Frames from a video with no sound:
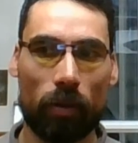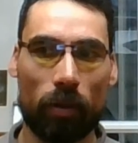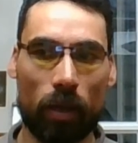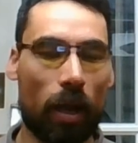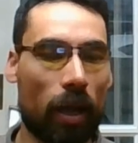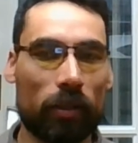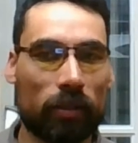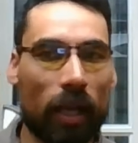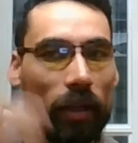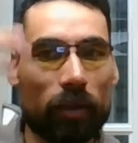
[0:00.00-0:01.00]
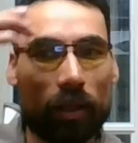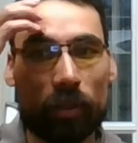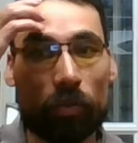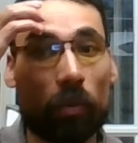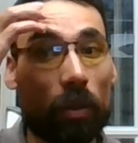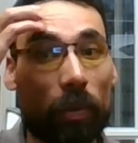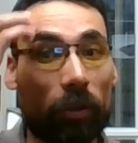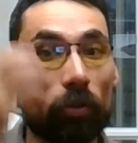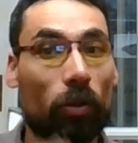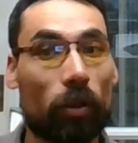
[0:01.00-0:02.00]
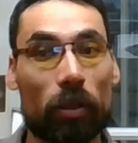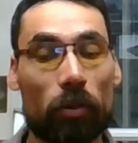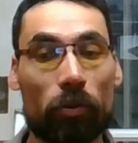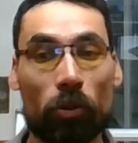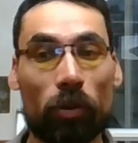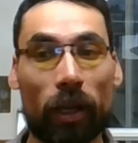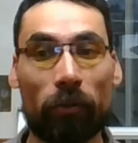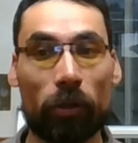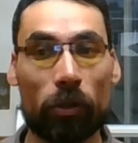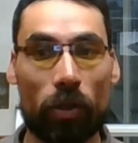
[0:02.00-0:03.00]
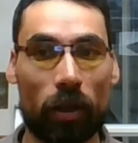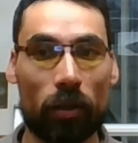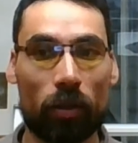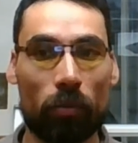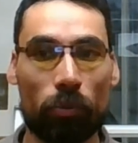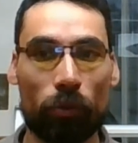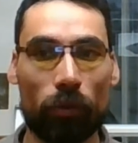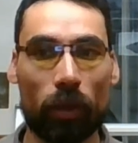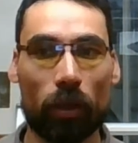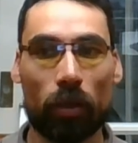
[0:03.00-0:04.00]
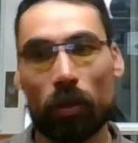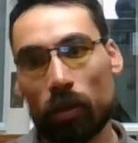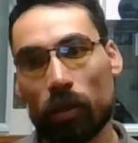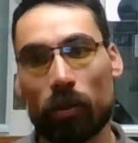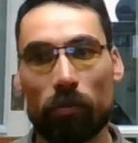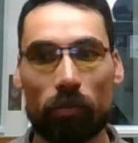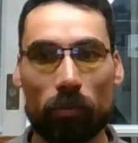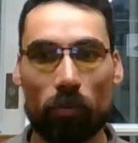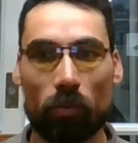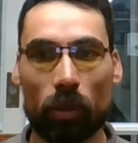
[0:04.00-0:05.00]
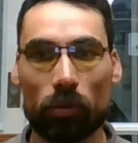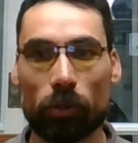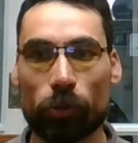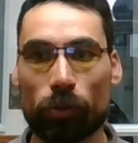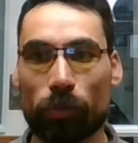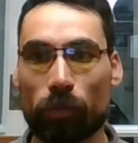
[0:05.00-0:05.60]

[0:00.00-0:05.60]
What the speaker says: yeah, I decided that it's probably better to learn a new language than improving English.